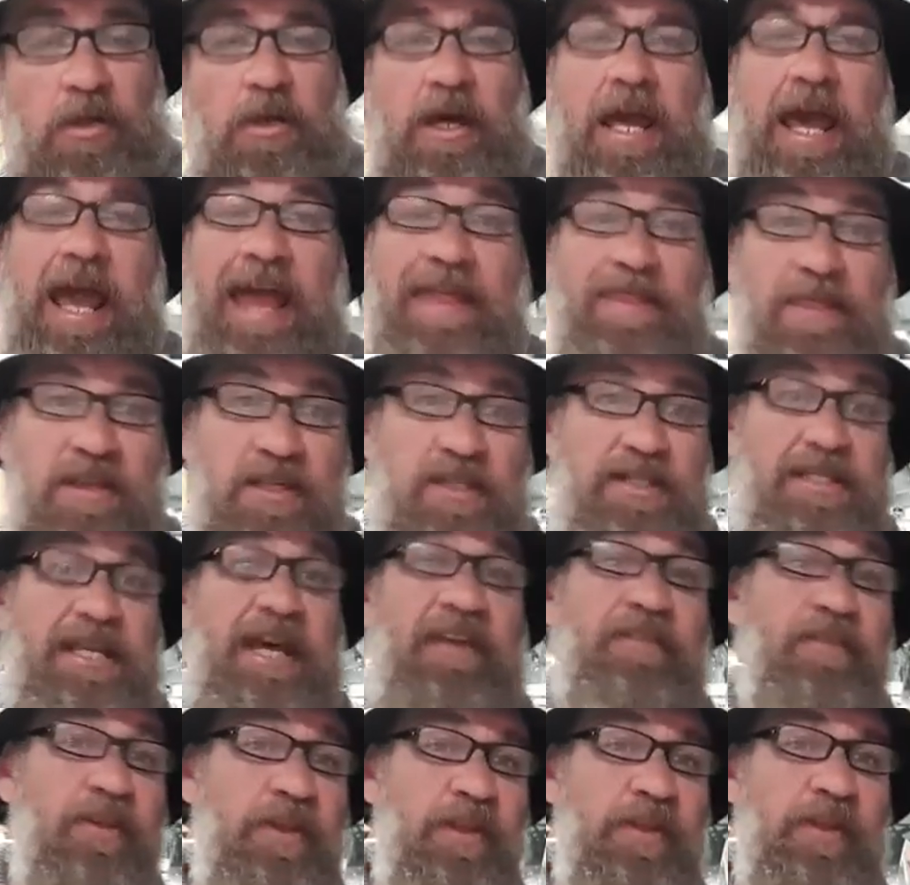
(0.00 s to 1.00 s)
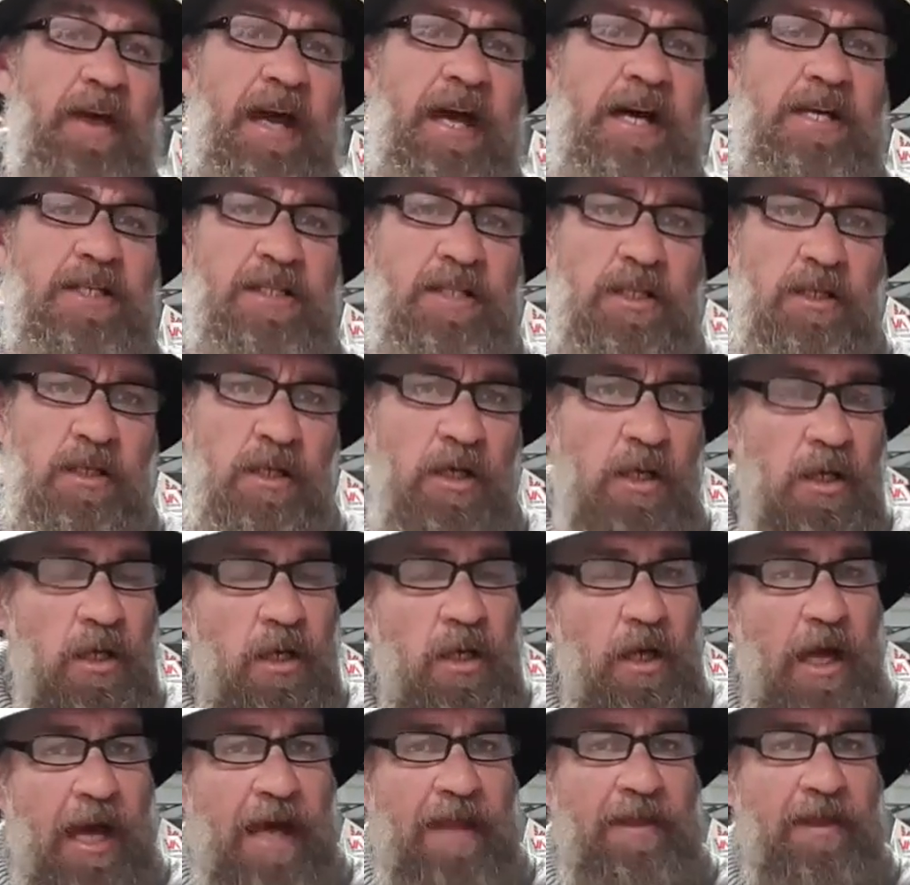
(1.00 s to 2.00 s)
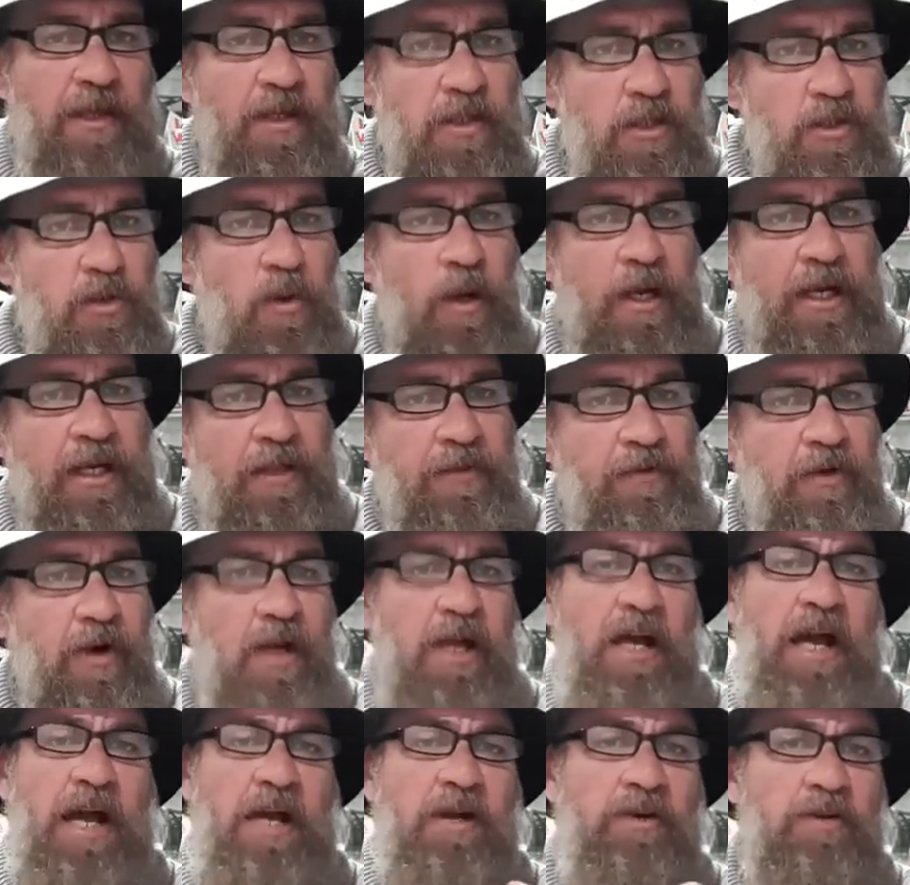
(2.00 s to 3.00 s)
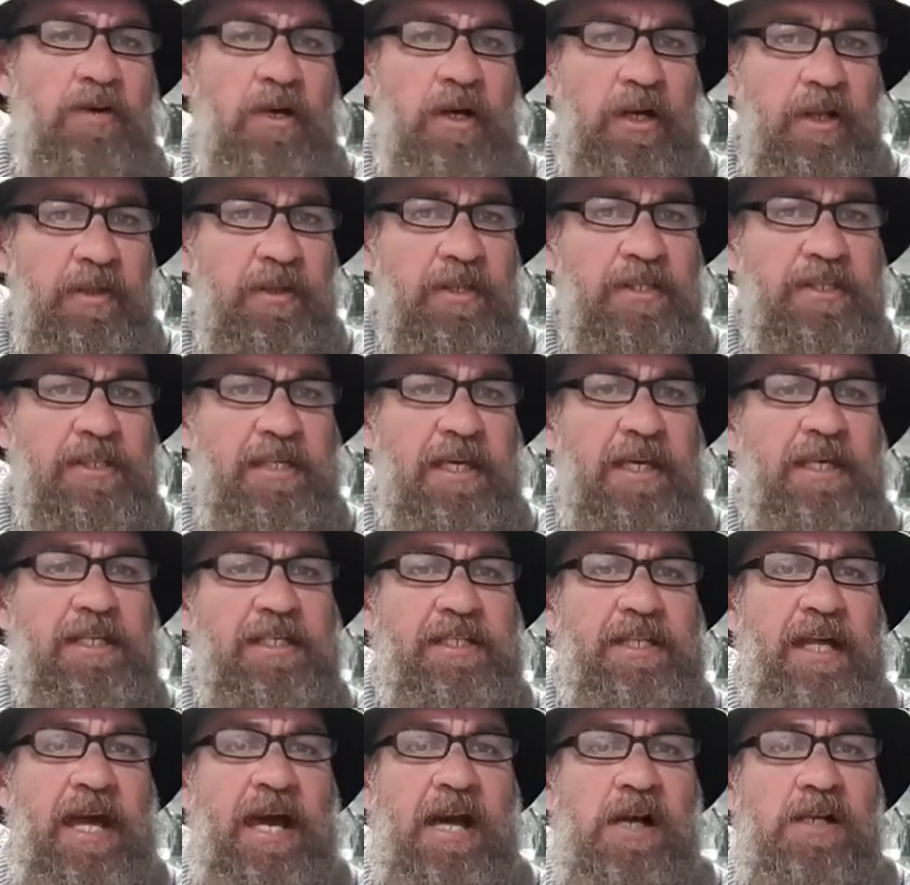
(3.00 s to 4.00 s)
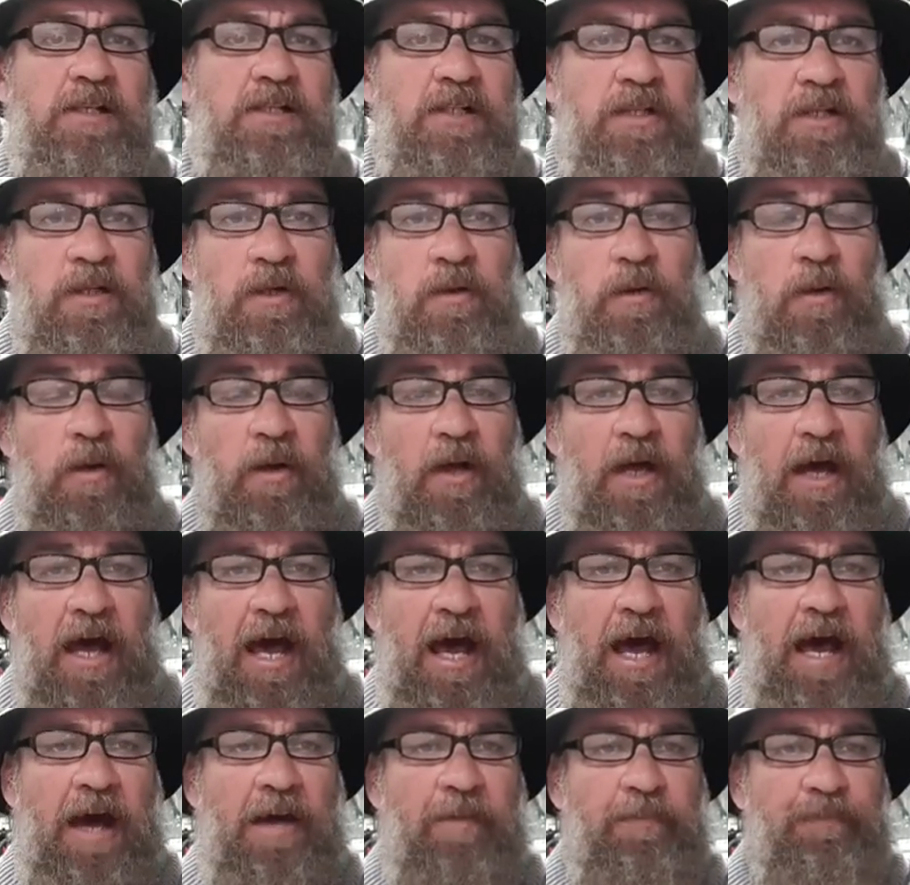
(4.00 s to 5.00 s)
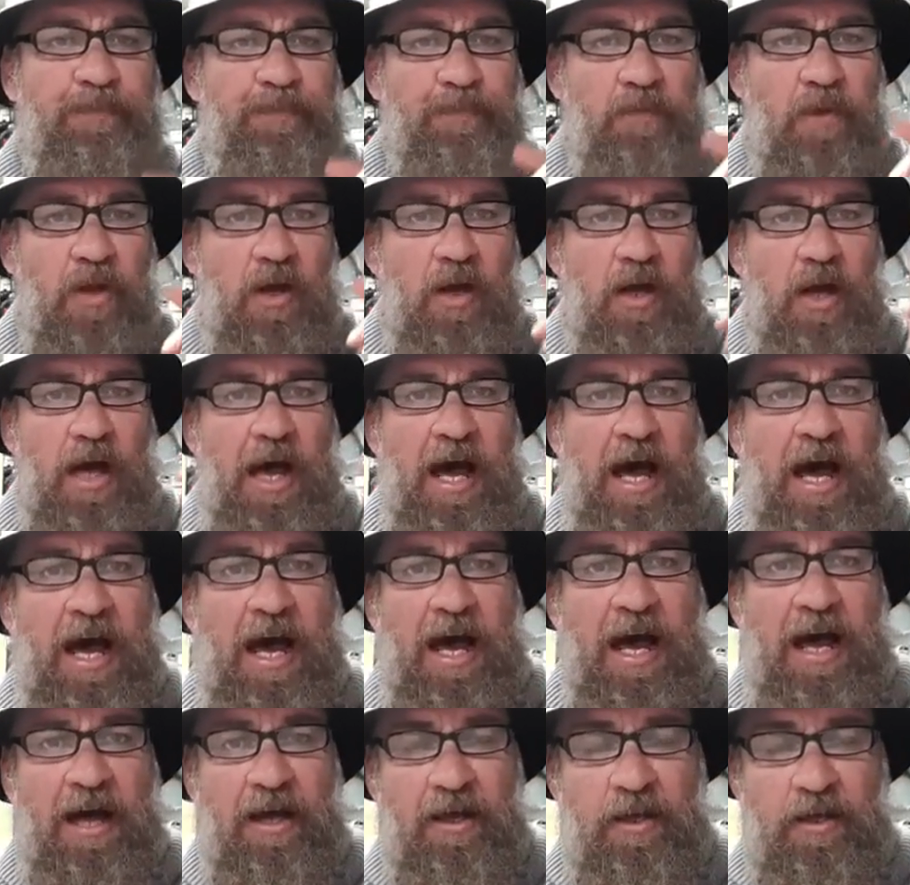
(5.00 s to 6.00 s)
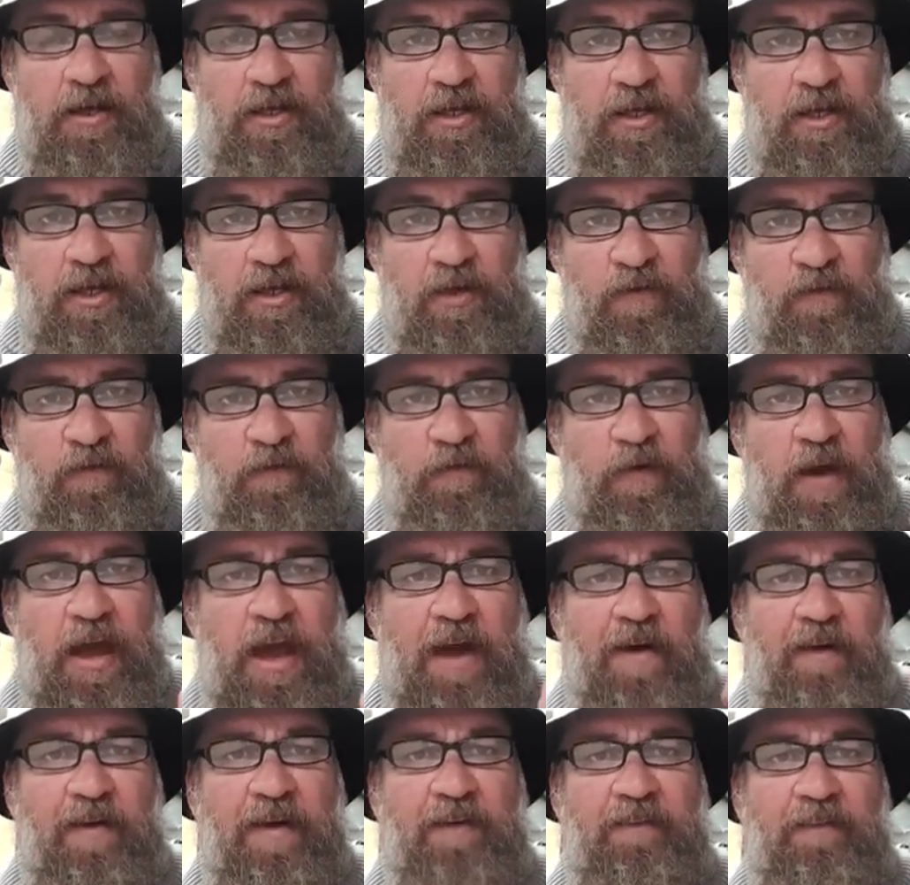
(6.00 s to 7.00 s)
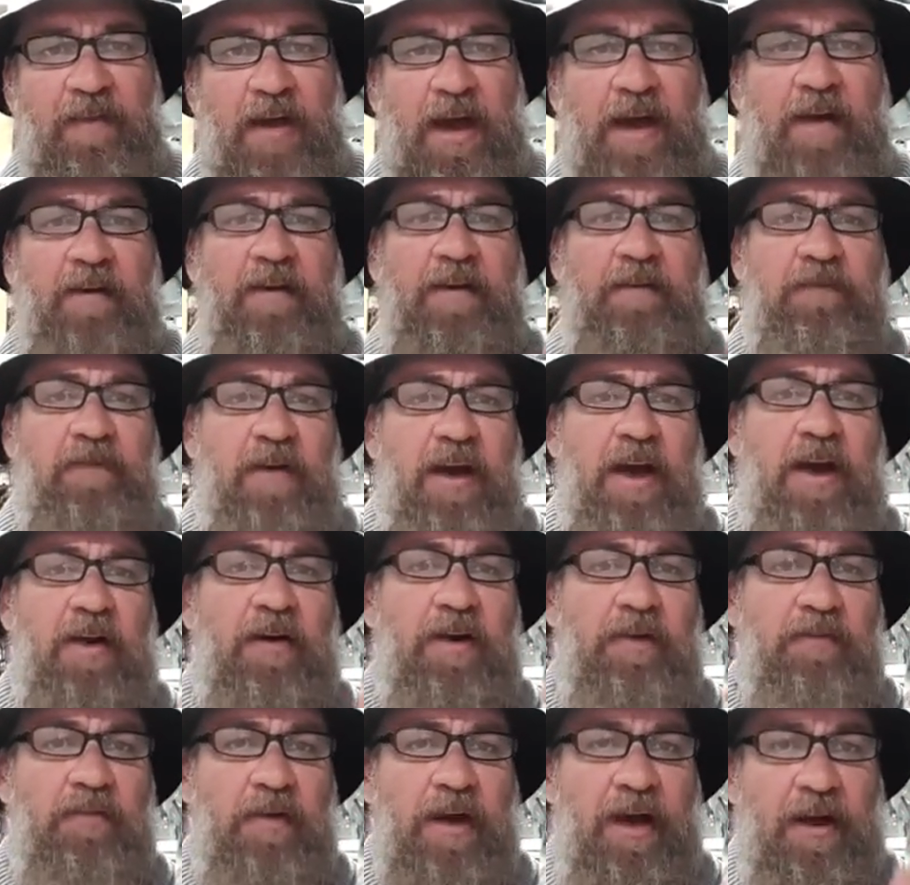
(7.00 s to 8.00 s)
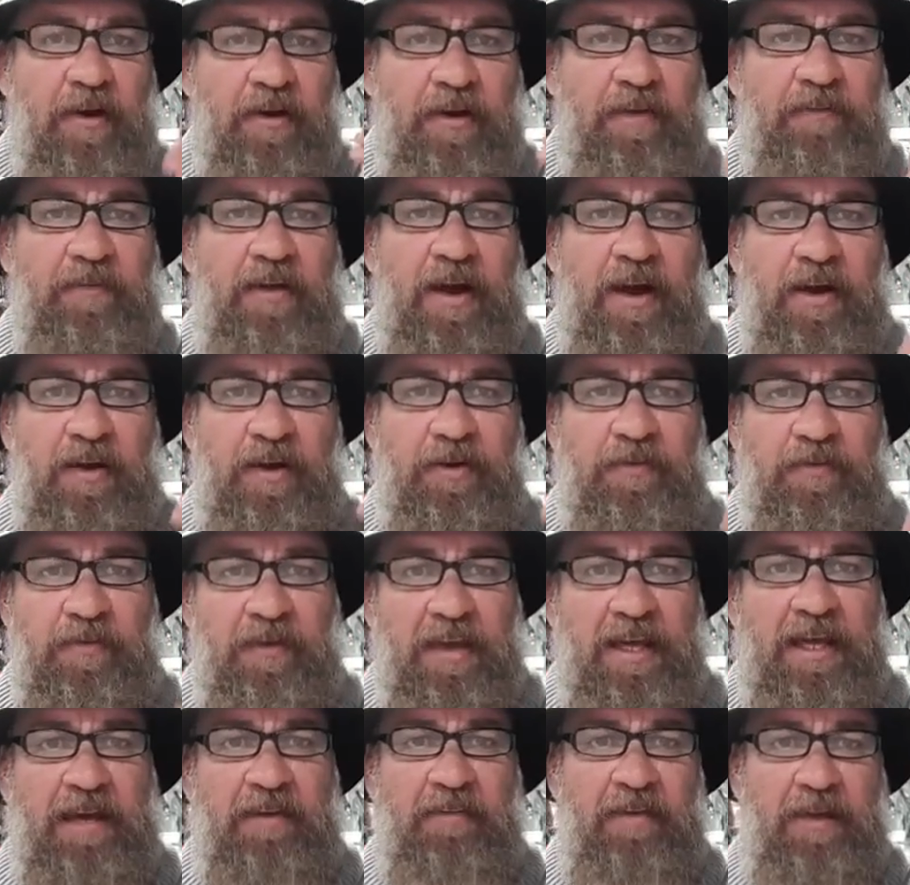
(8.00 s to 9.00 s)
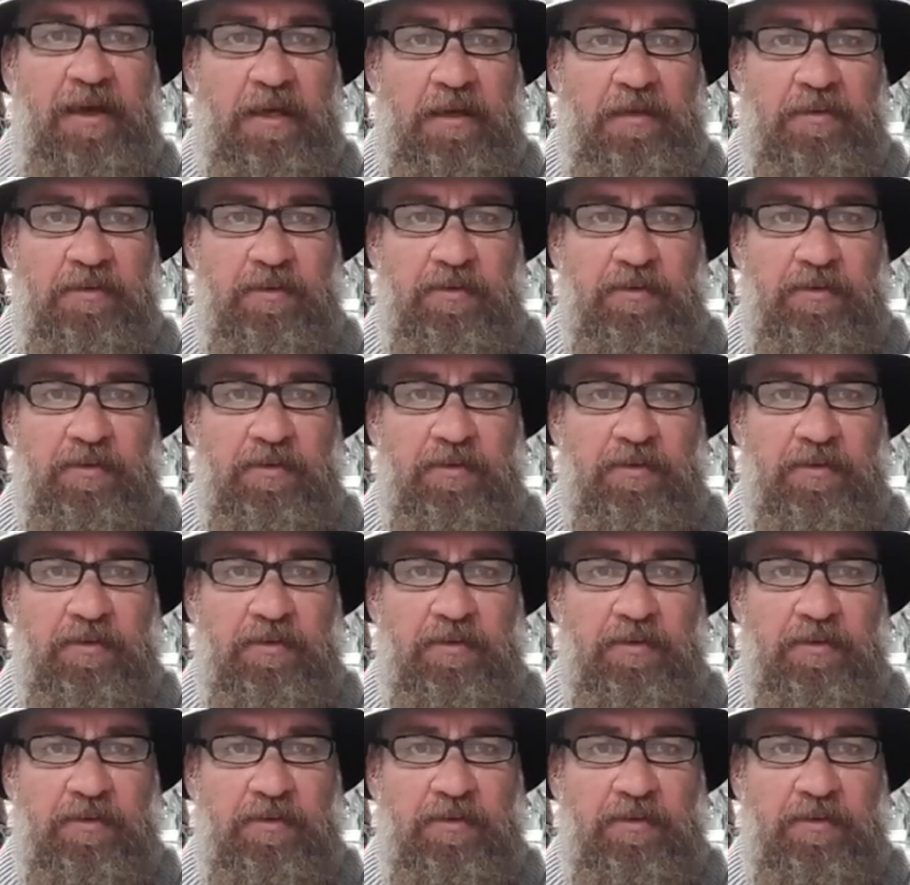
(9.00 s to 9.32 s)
and the 7000 are that the 2300 and the 6000 are very, very, very, very, very forgiving.